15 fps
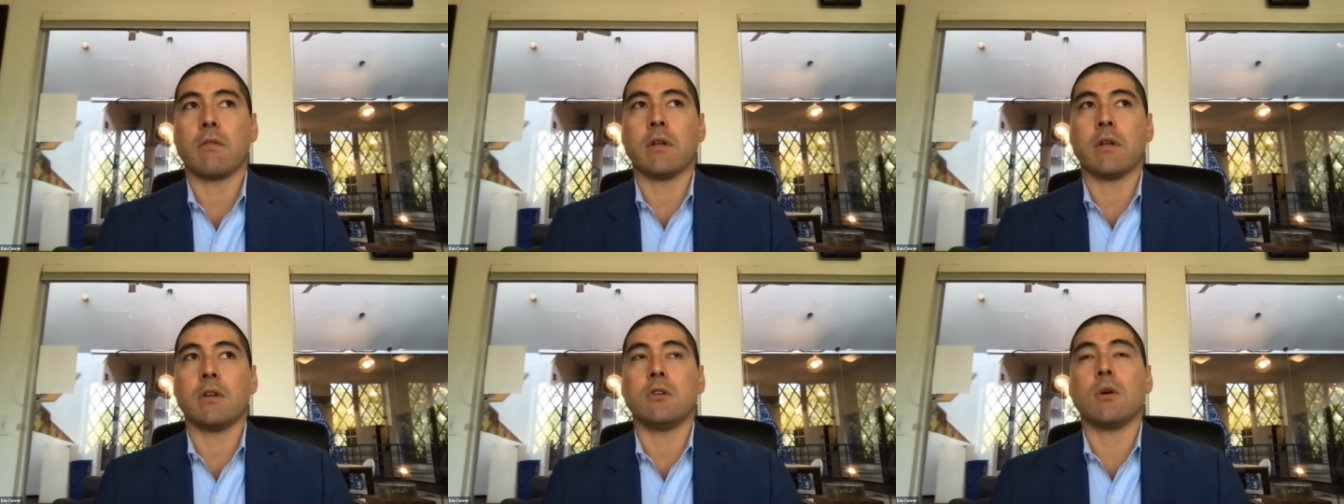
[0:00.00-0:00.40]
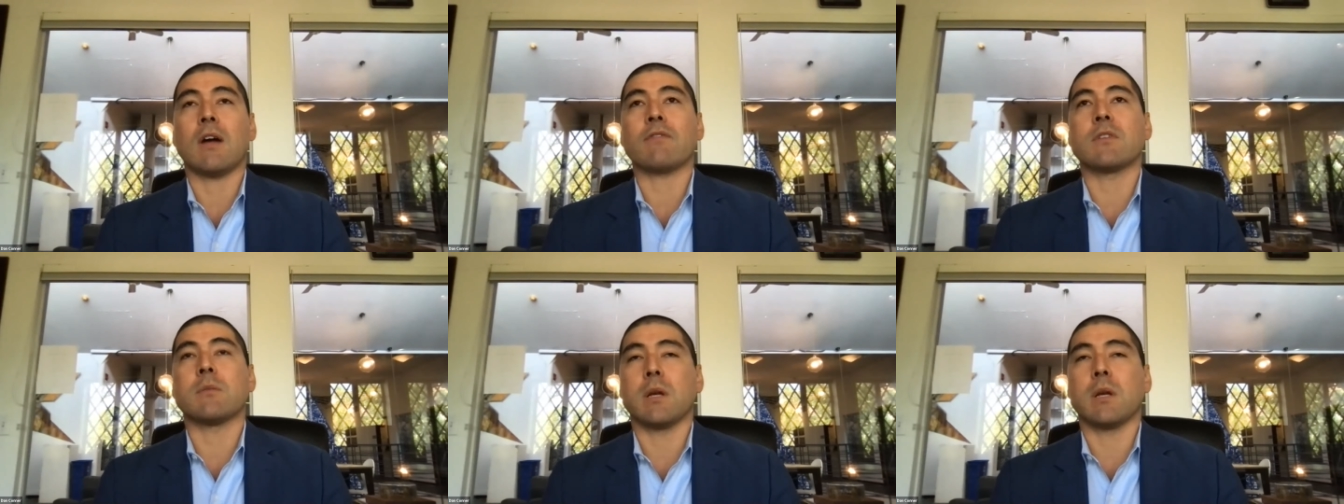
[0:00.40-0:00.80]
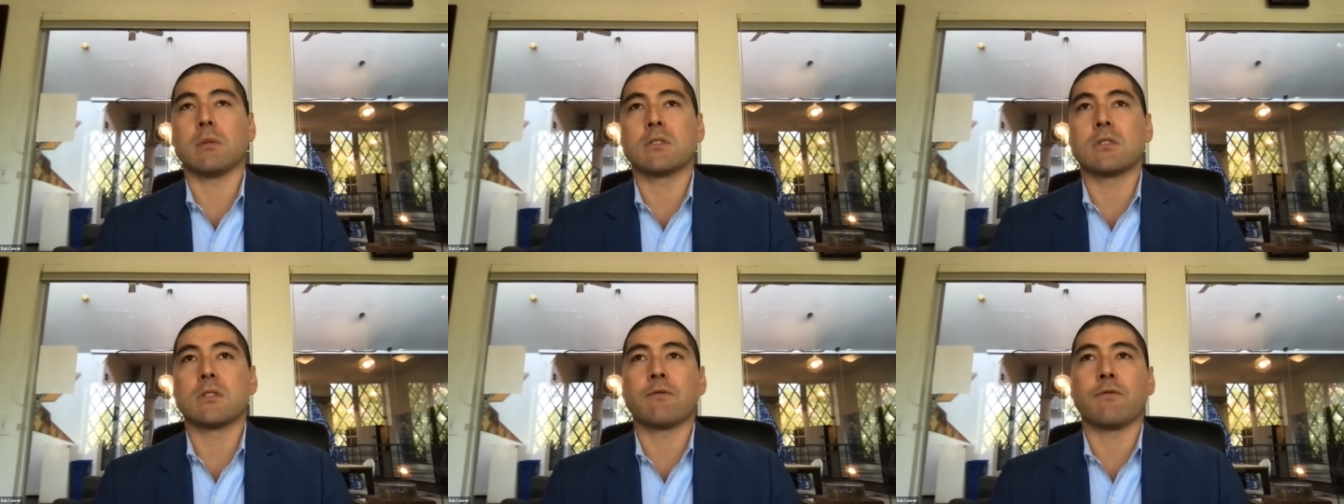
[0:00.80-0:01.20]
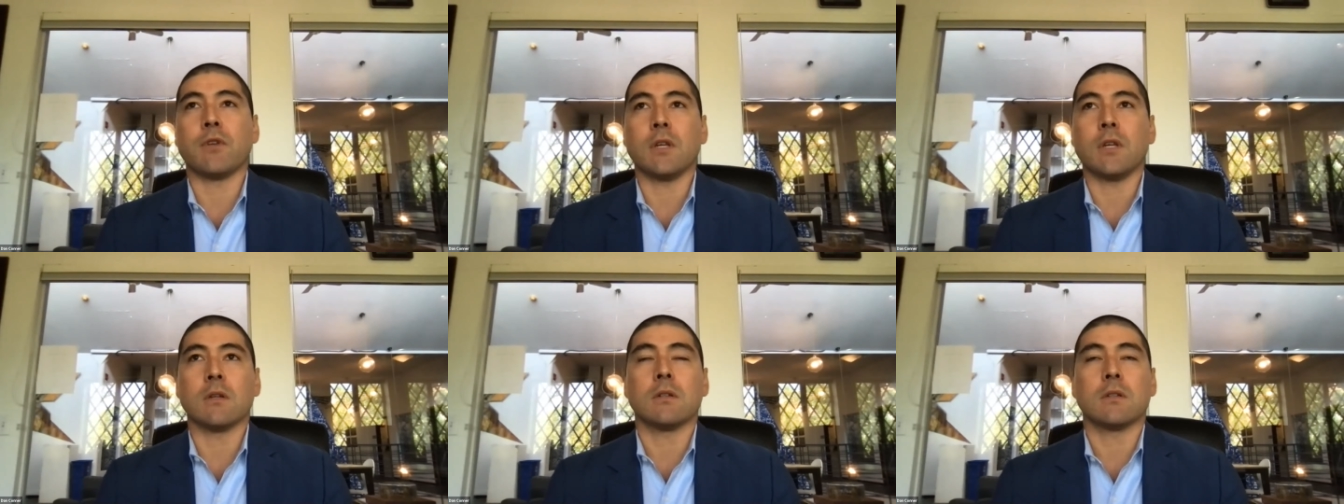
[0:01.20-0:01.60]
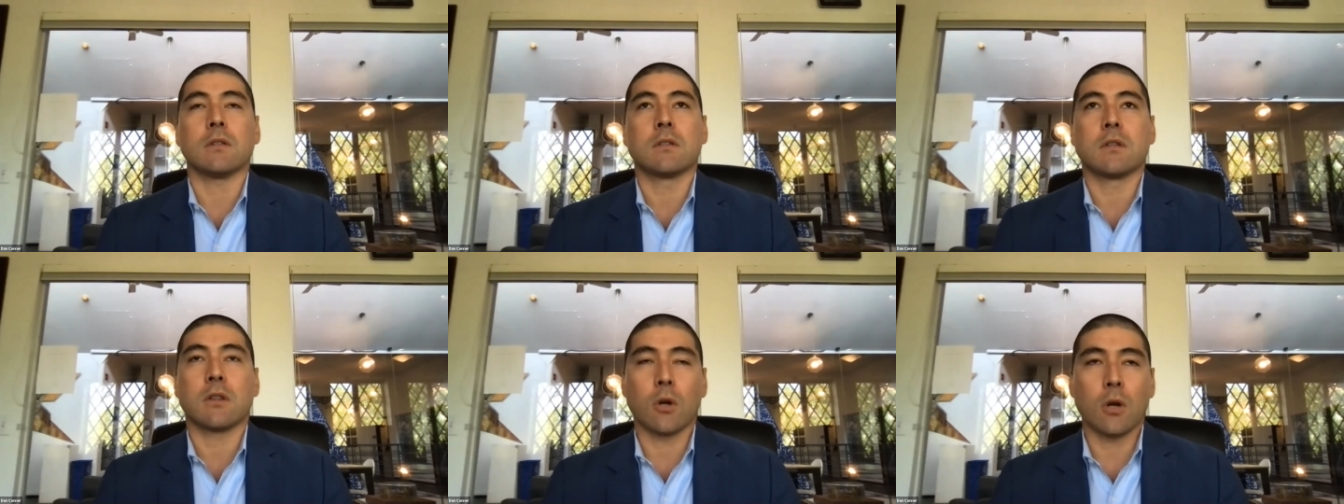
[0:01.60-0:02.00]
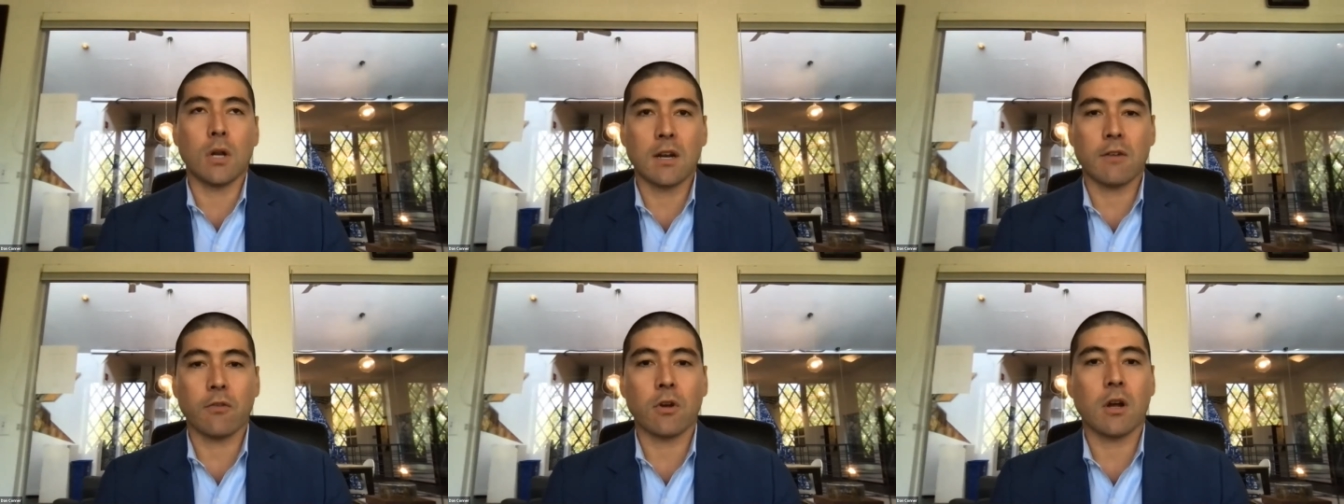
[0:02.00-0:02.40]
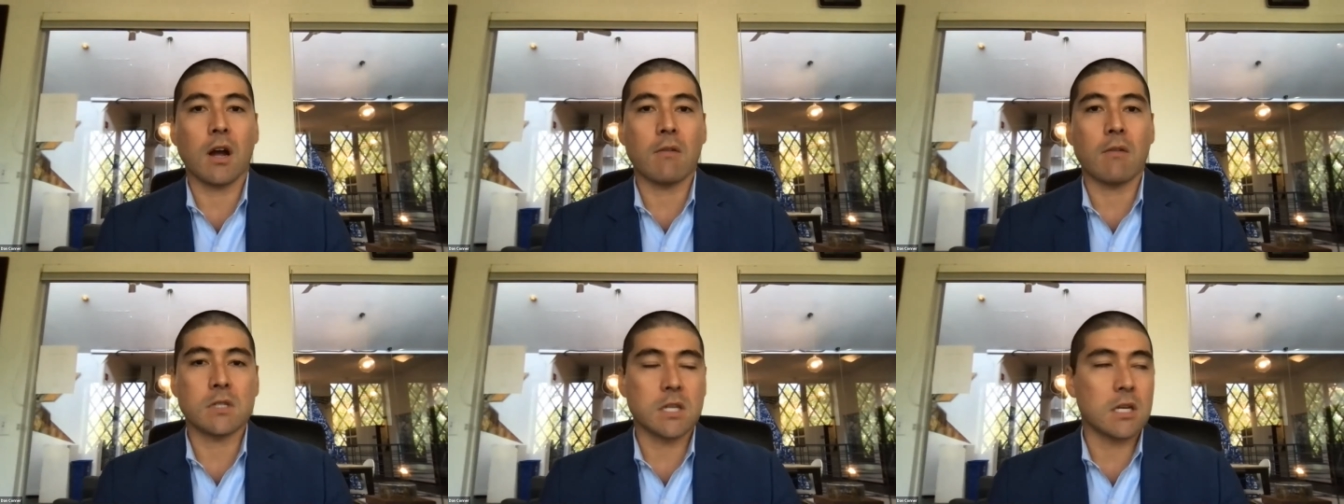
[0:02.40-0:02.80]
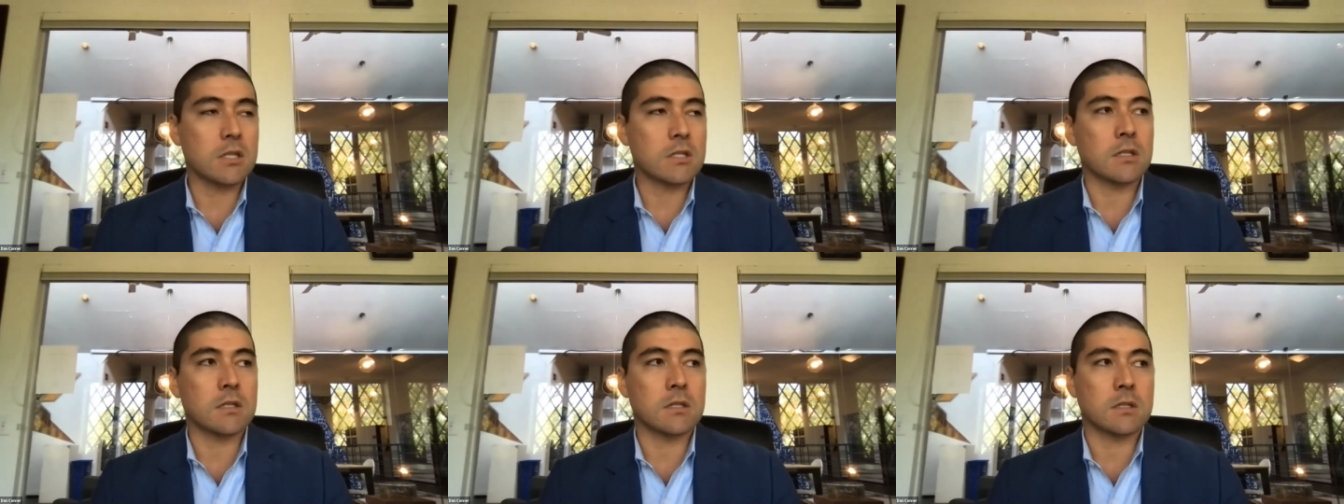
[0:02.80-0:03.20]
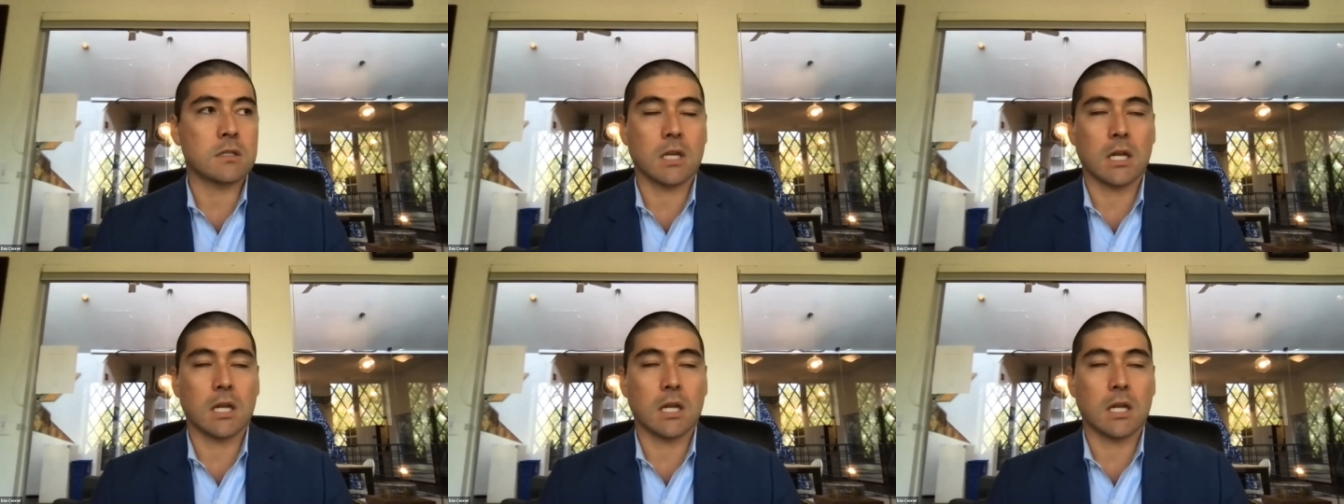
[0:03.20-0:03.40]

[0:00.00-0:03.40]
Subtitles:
then you have to be able to field 30 different conversations